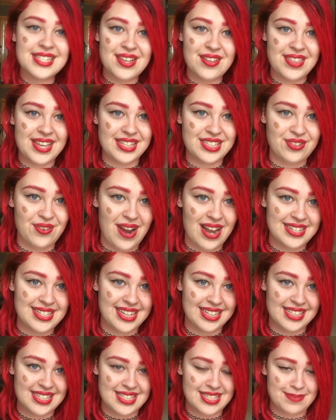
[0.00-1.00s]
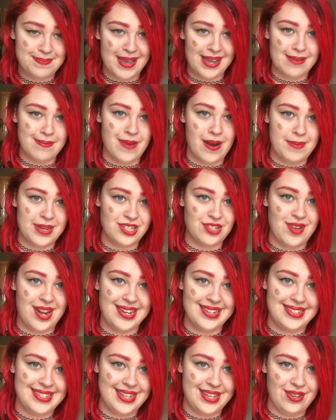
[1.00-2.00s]
So thanks for watching. This is Makeup Mermaid
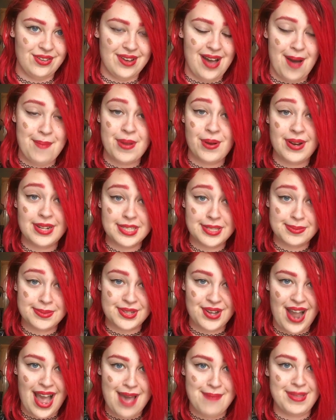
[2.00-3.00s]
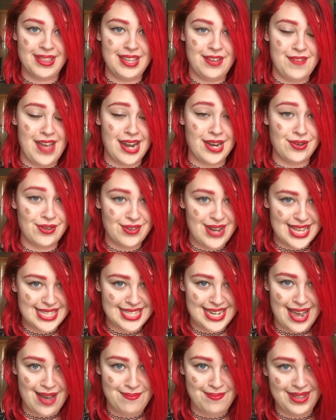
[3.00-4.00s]
22. Comment, rate, subscribe, and leave any requests
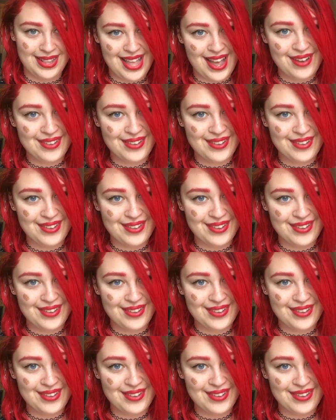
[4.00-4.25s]
down below.